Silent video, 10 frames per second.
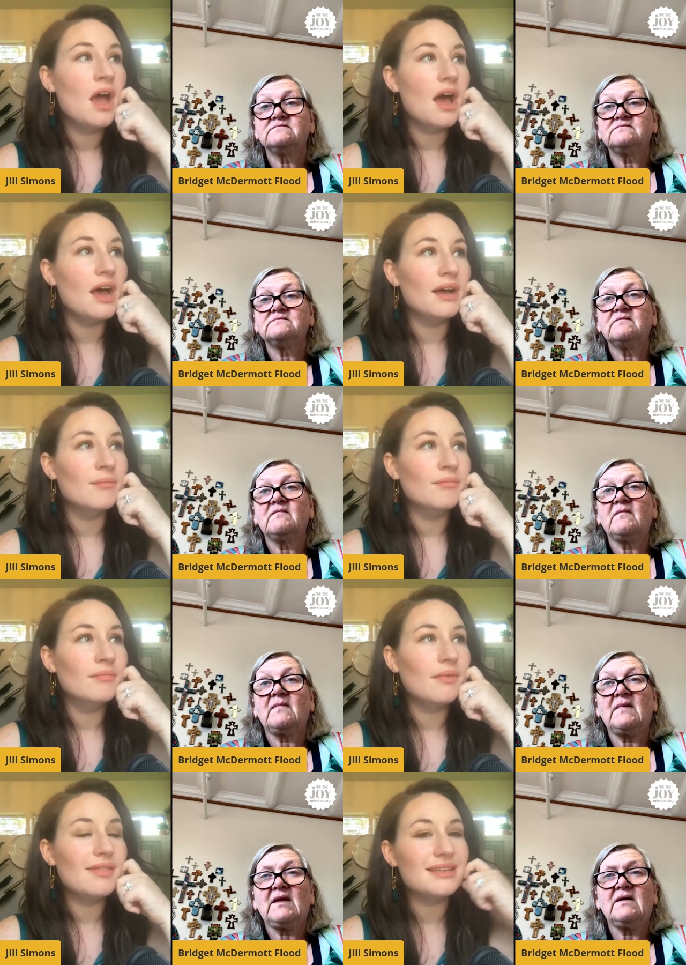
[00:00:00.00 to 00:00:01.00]
Speaker 1: um,
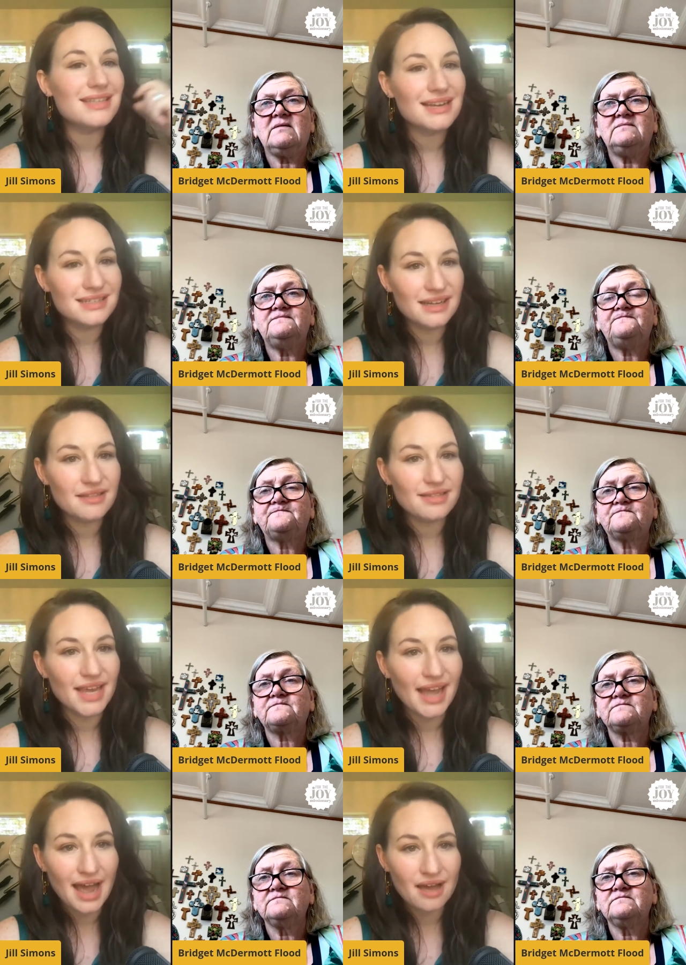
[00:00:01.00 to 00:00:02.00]
this idea that
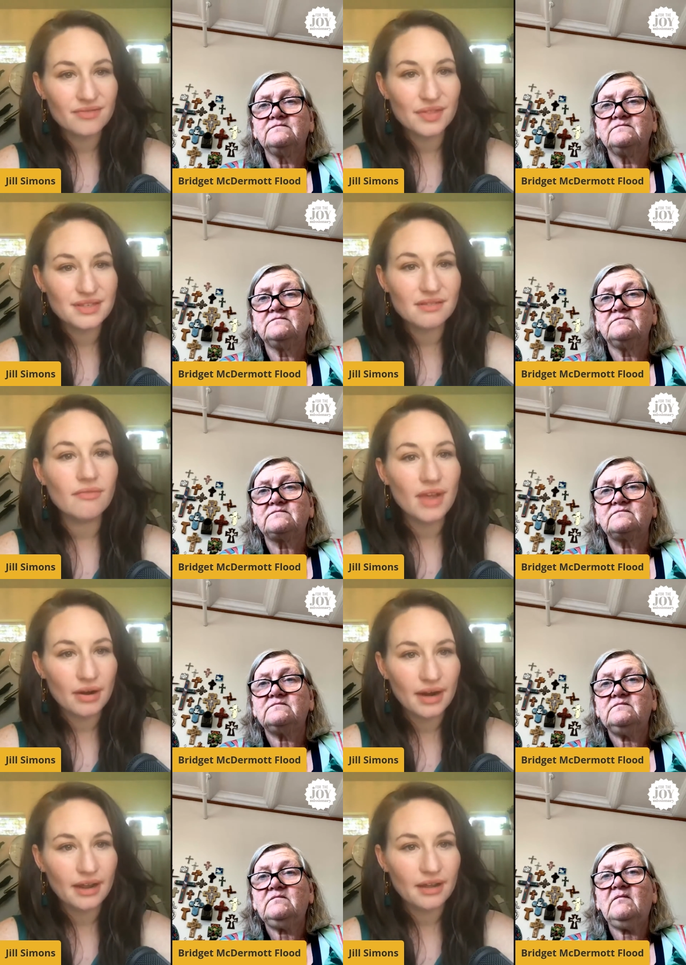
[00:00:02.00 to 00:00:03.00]
they have this
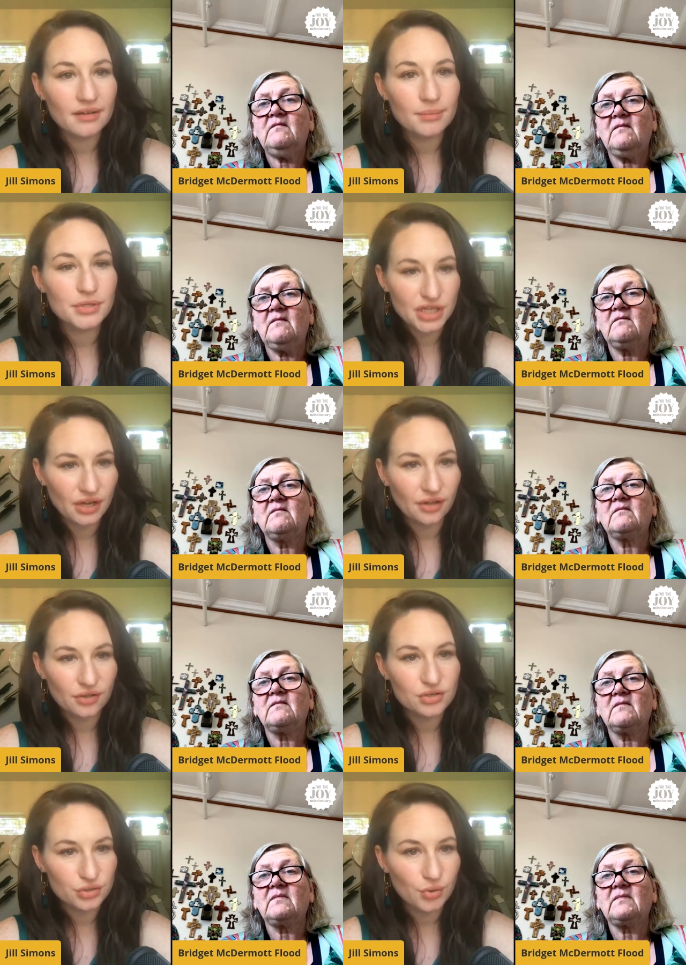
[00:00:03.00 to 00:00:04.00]
very
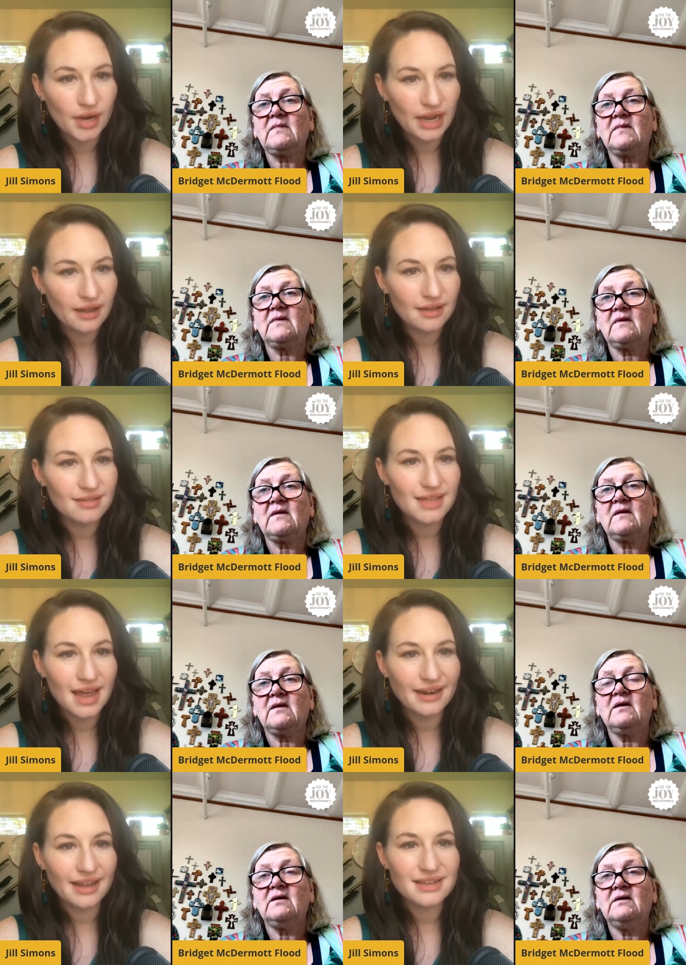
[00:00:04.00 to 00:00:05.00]
particular joy
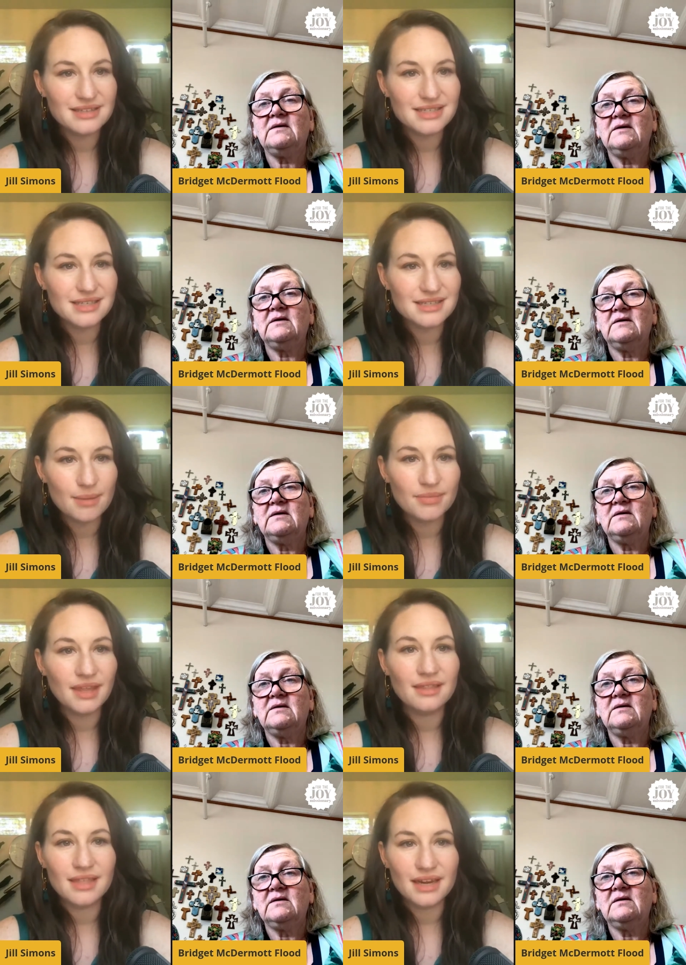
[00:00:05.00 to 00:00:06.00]
that is
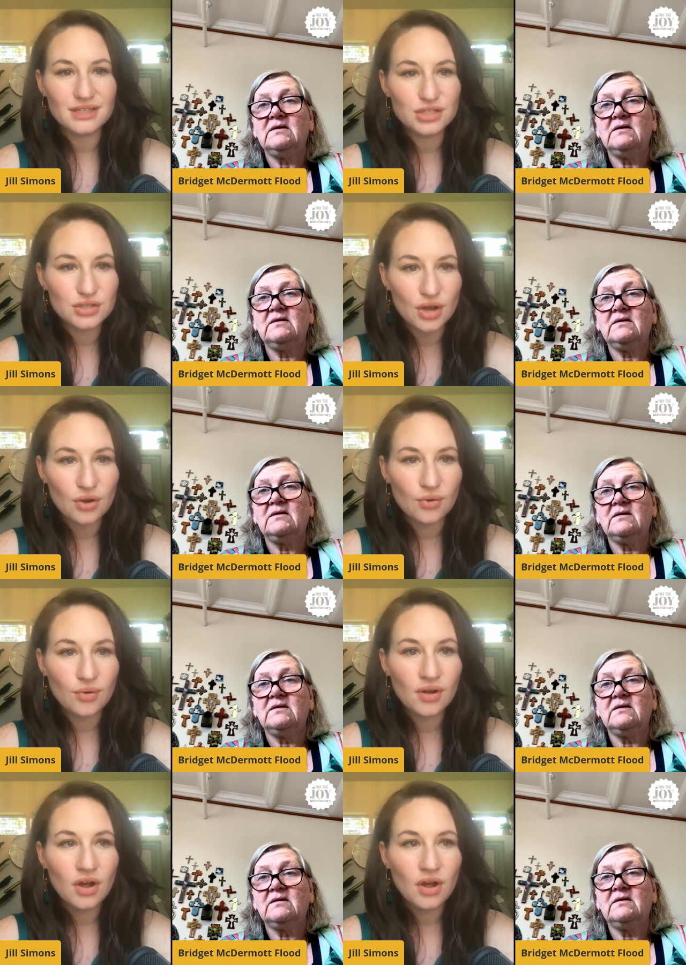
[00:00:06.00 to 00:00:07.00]
something that is
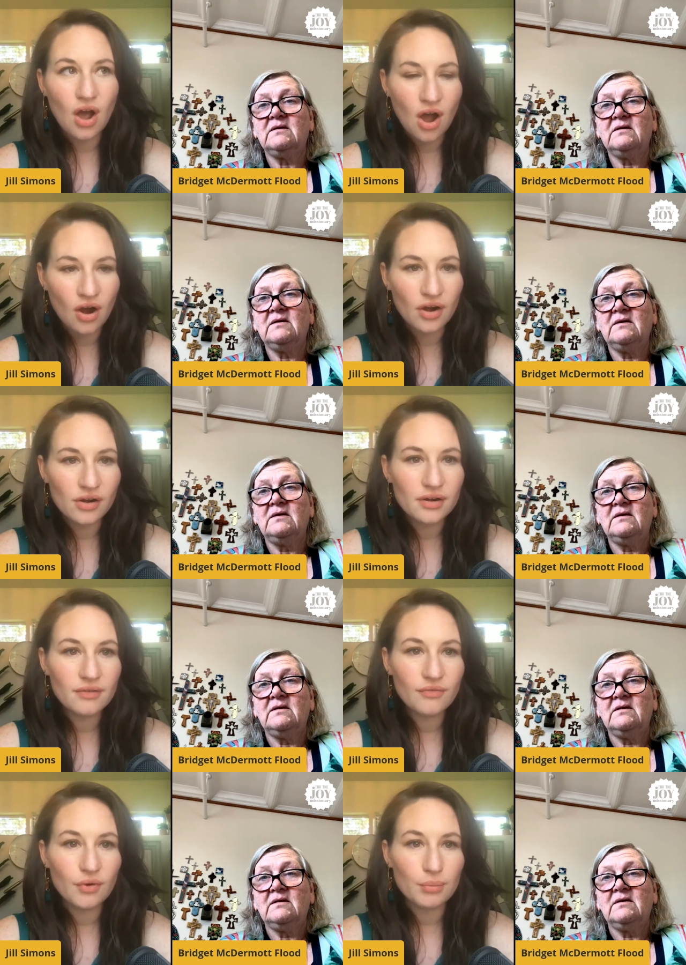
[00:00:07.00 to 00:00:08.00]
so hard
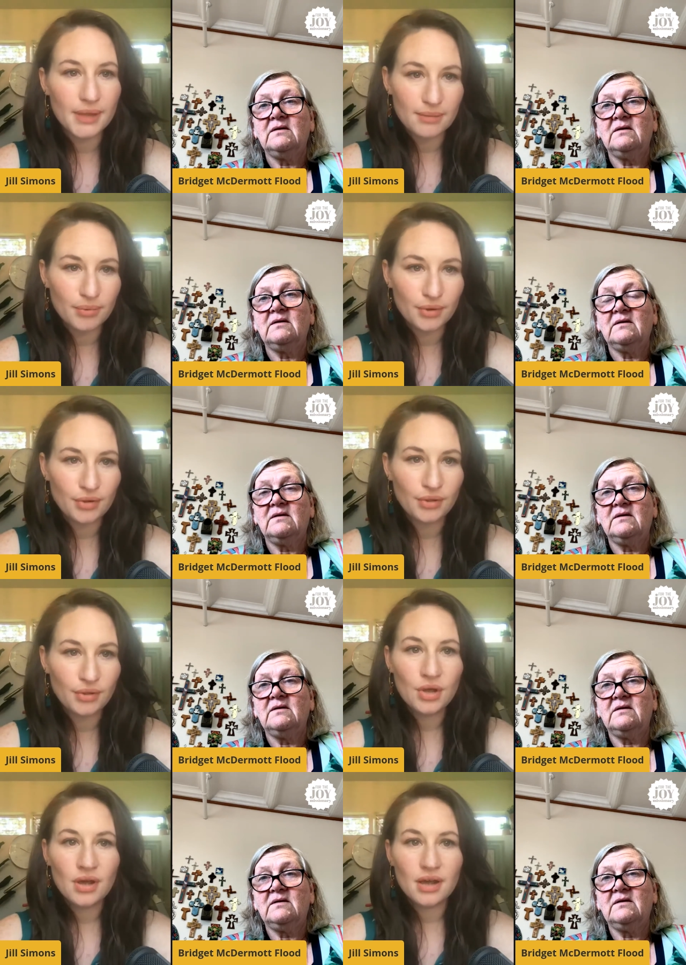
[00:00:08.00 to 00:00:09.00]
for people
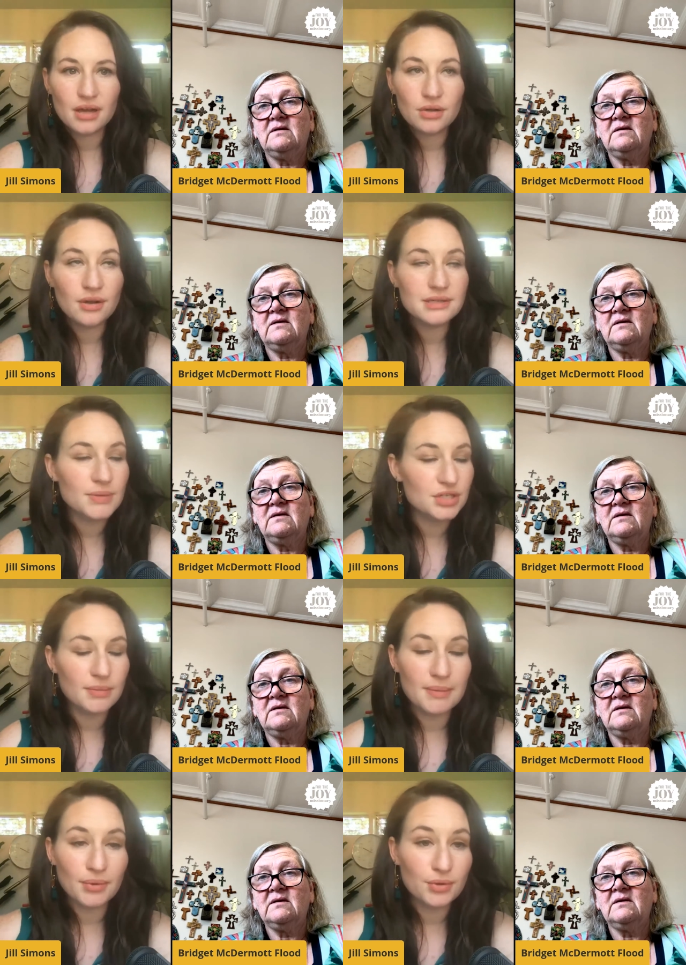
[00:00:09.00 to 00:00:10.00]
who,
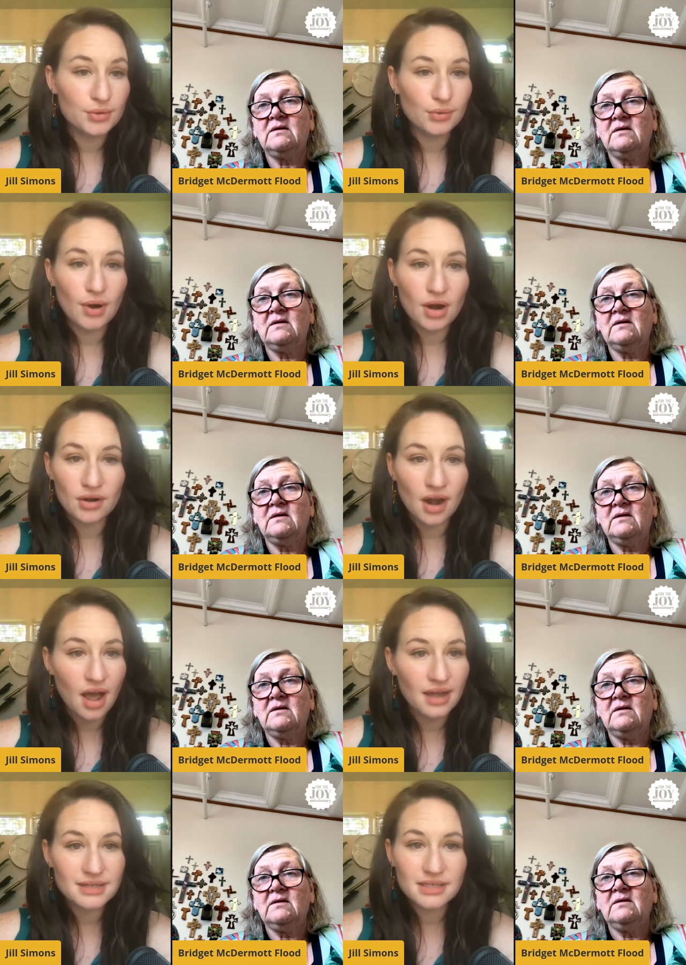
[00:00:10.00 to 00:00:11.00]
especially people who are
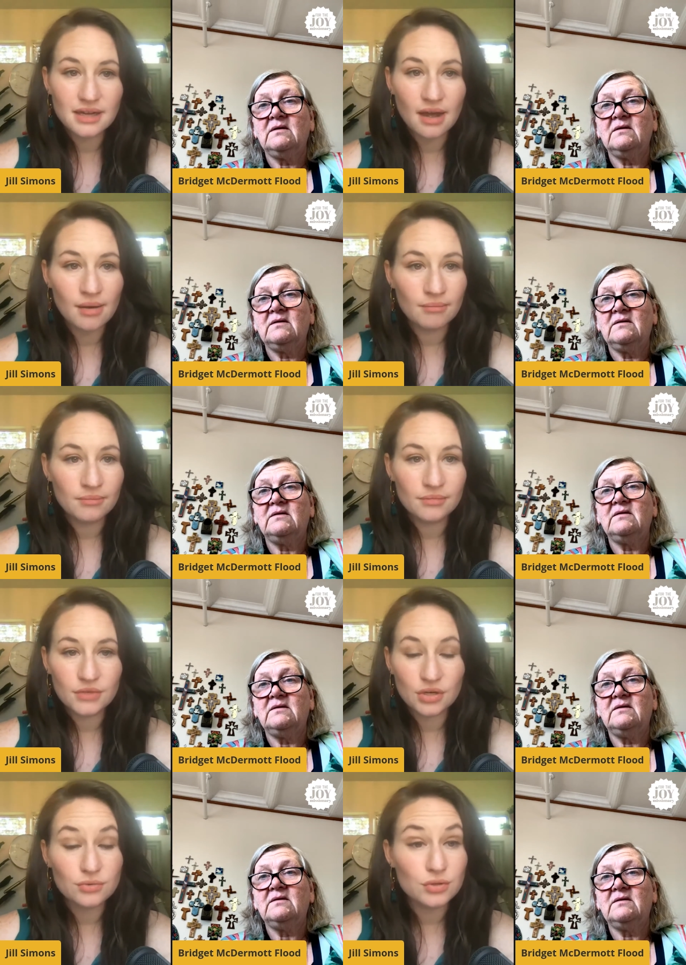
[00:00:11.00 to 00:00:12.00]
not um,
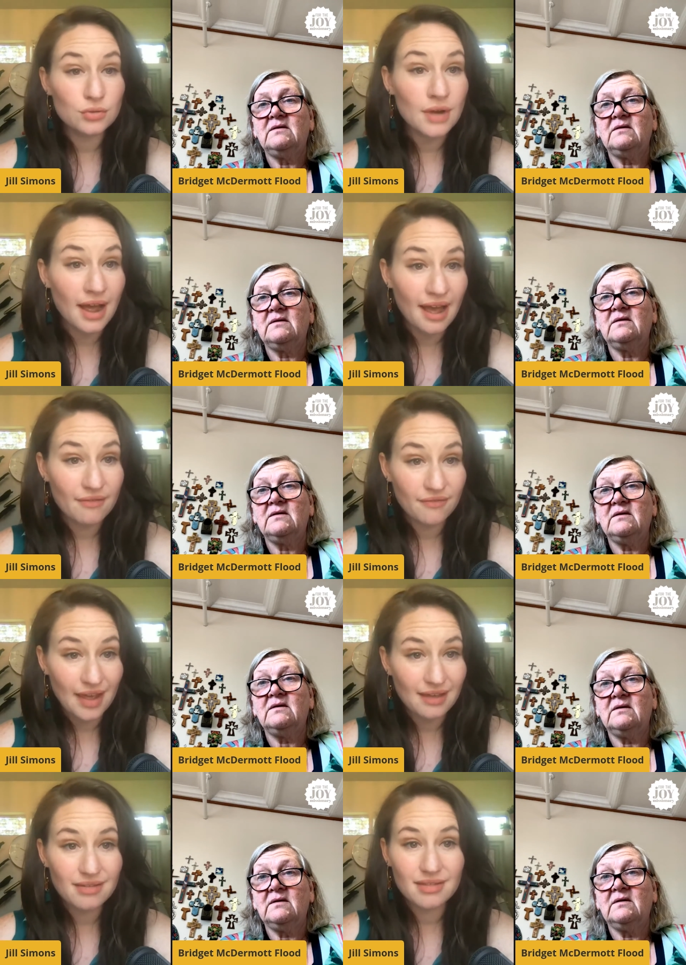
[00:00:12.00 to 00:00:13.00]
you know do not have
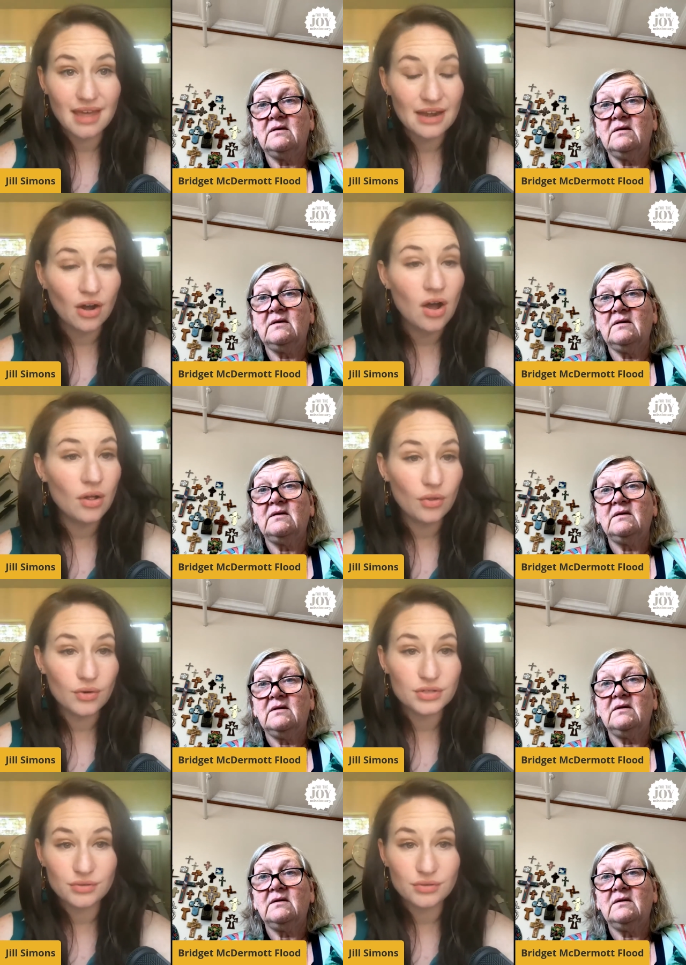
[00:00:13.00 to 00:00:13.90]
faith at all or do